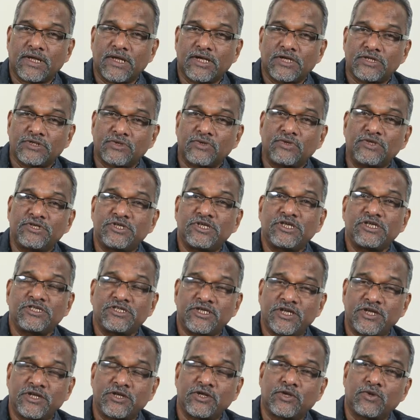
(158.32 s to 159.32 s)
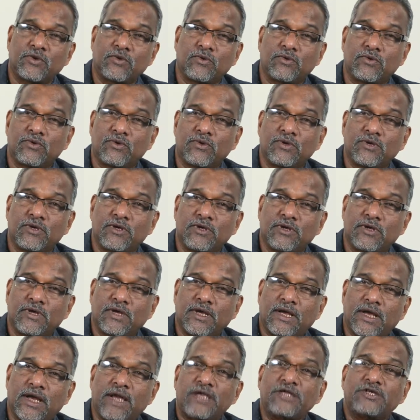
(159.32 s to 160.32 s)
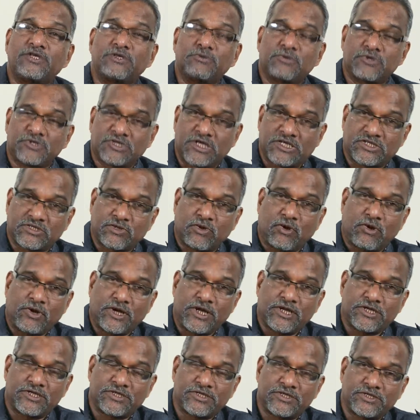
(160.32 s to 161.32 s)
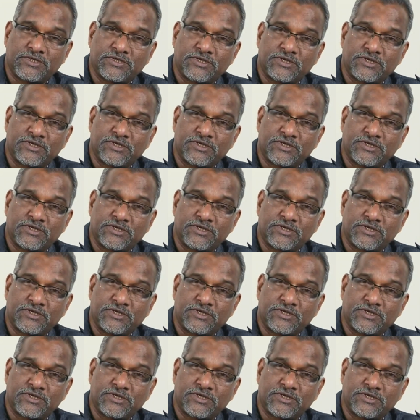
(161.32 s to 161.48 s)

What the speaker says: so she said no, and she was assaulted.